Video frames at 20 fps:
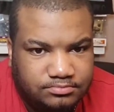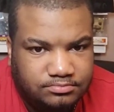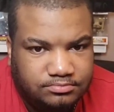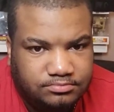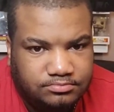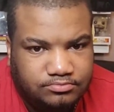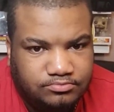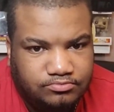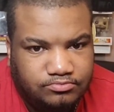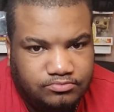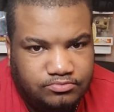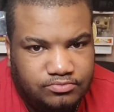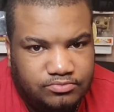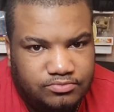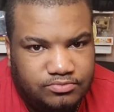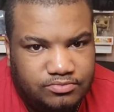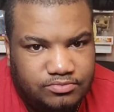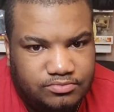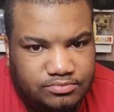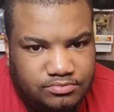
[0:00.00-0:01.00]

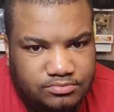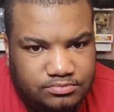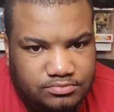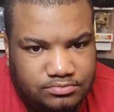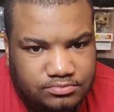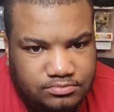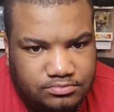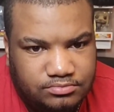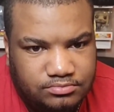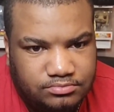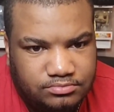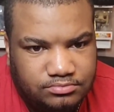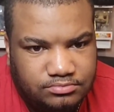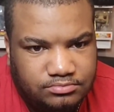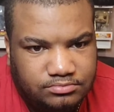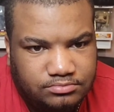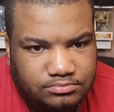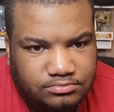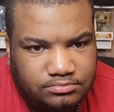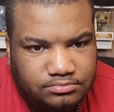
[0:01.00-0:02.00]

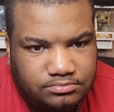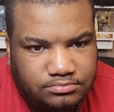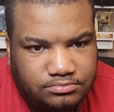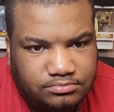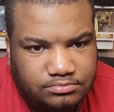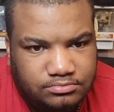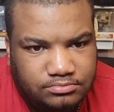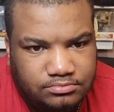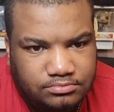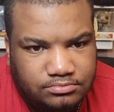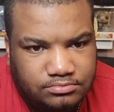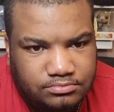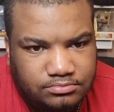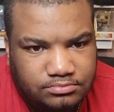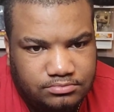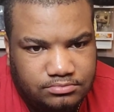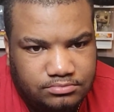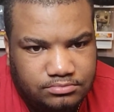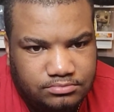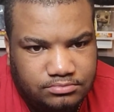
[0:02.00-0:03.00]

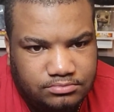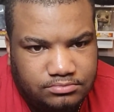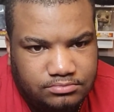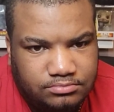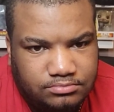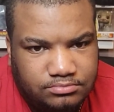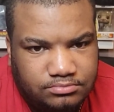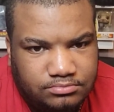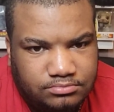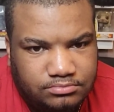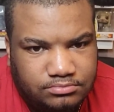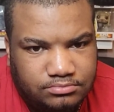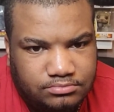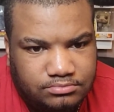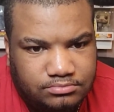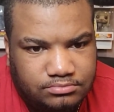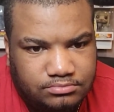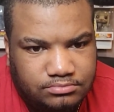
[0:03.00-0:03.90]
(silence)